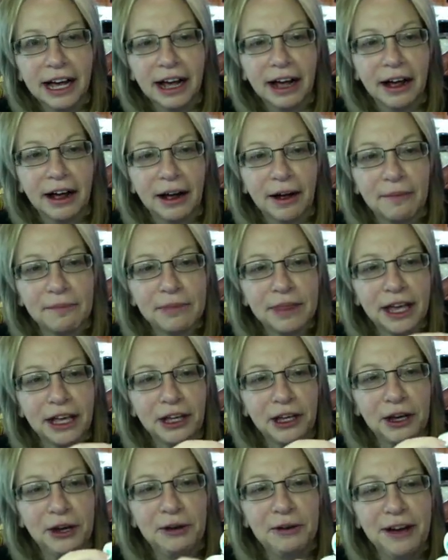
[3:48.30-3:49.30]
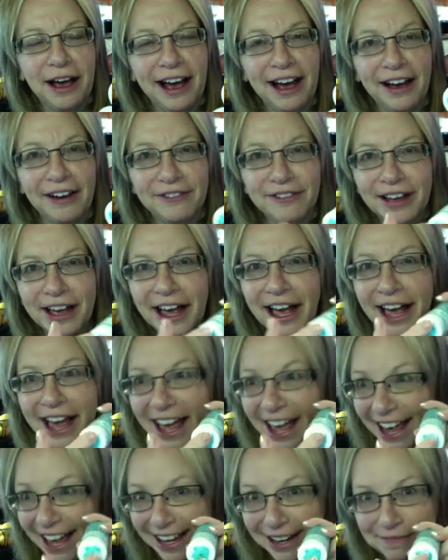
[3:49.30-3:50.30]
that you have
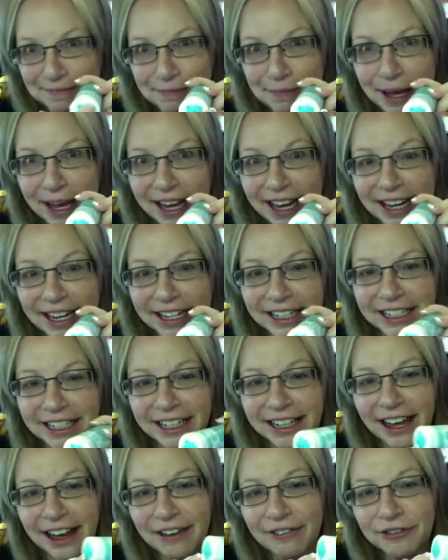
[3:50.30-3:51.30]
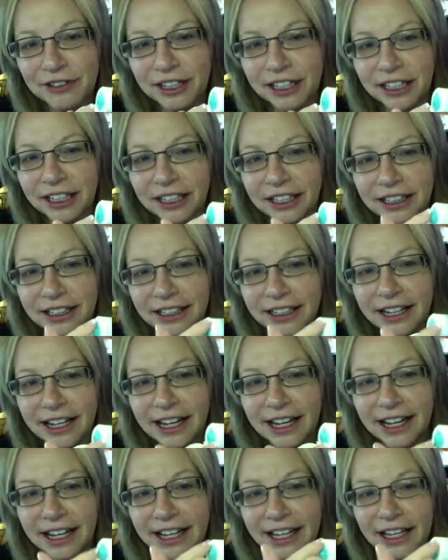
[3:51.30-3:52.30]
had paint left in
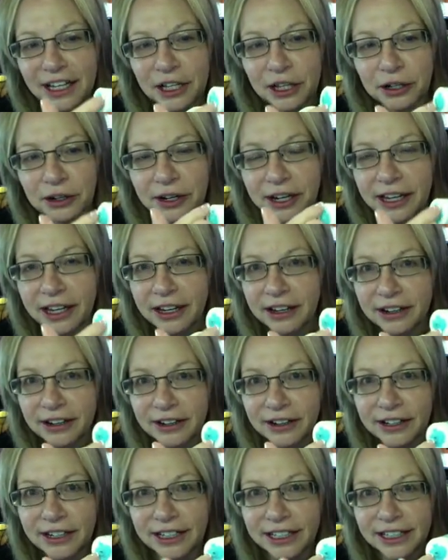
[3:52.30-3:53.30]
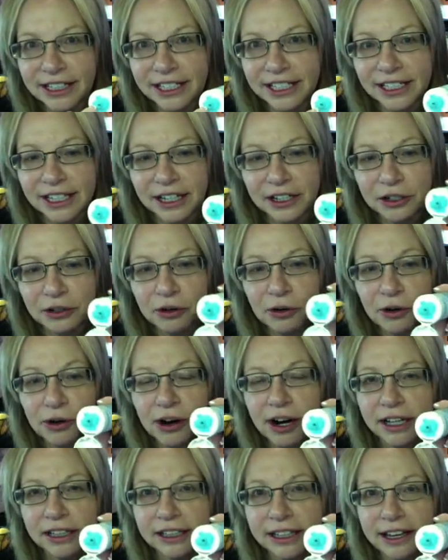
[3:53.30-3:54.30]
either here in the center
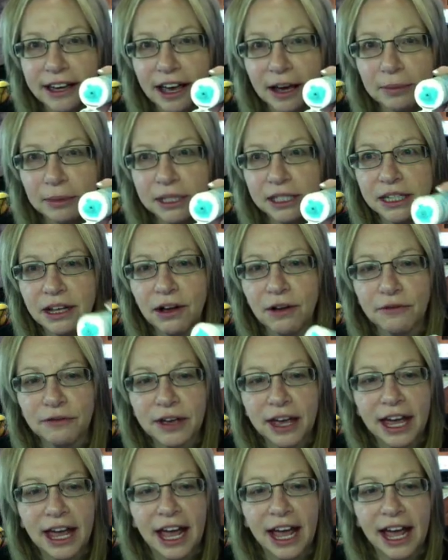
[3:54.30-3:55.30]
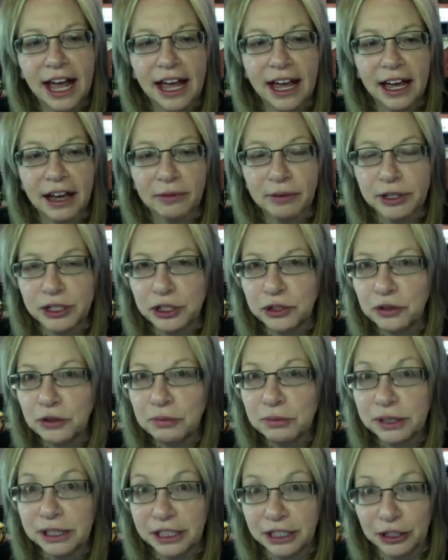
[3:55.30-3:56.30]
or on the cap itself. And what you
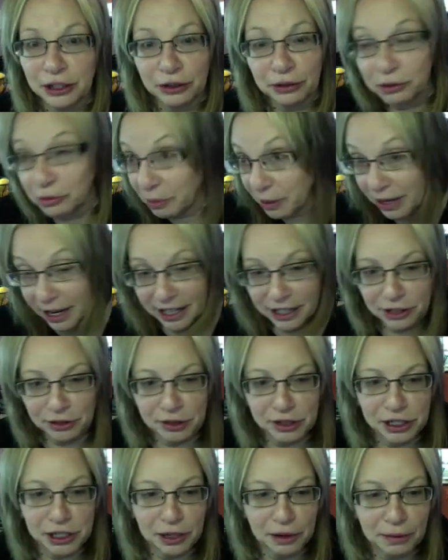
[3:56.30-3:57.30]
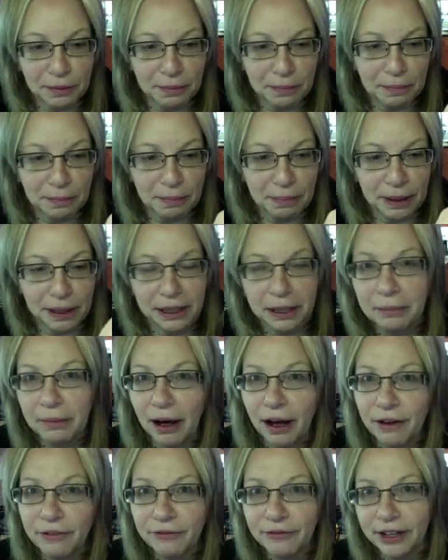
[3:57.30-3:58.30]
normally do, what I do, is you peel them
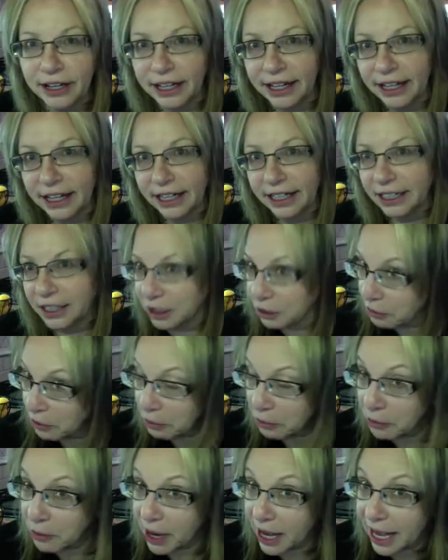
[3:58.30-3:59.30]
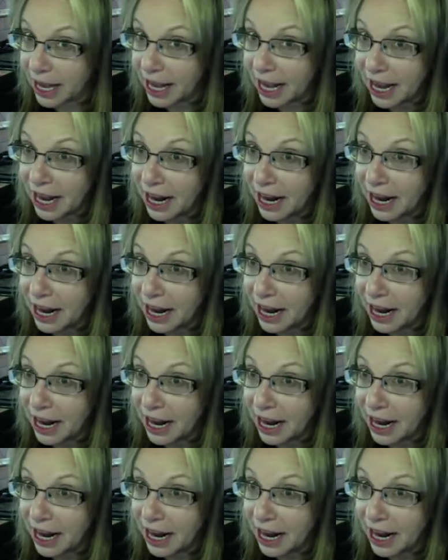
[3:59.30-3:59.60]
off and you throw them away.